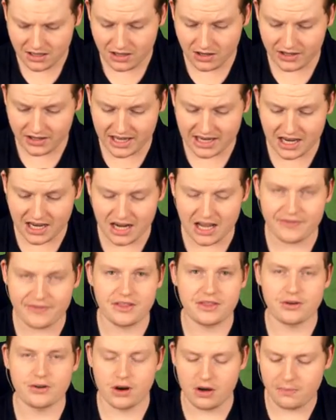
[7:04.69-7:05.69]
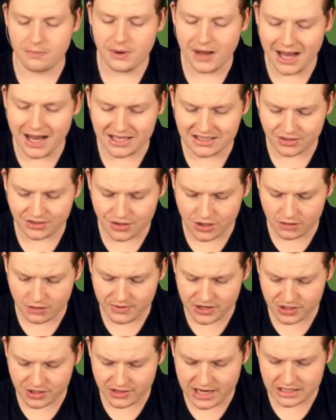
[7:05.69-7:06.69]
Oh, they can't even throw a pass. Latrell
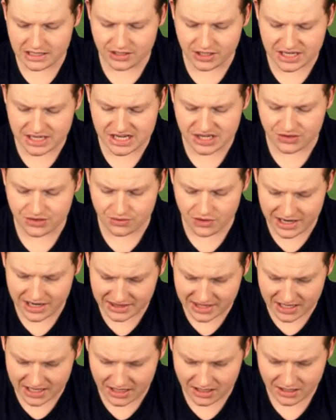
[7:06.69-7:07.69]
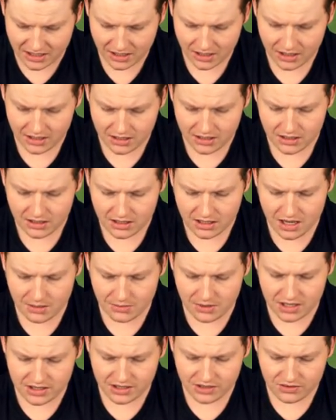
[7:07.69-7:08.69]
Mitchell getting destroyed there.
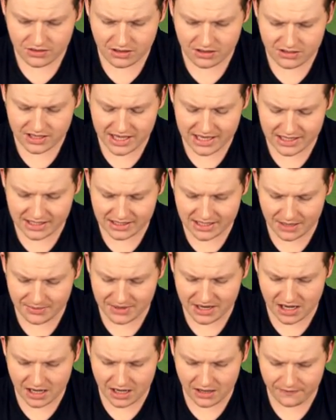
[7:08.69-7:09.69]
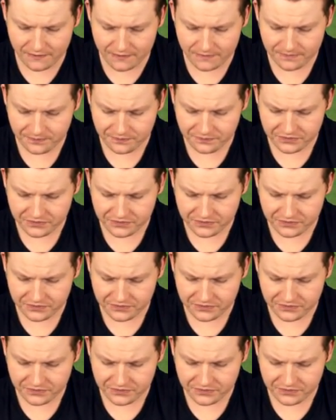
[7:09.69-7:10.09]
Come on. Get in the dummy half.